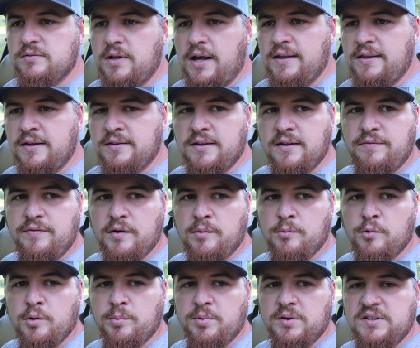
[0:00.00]
I think they feel
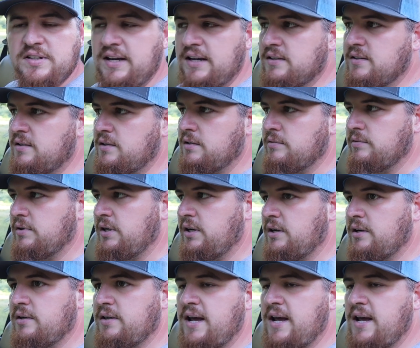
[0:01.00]
more protected over here.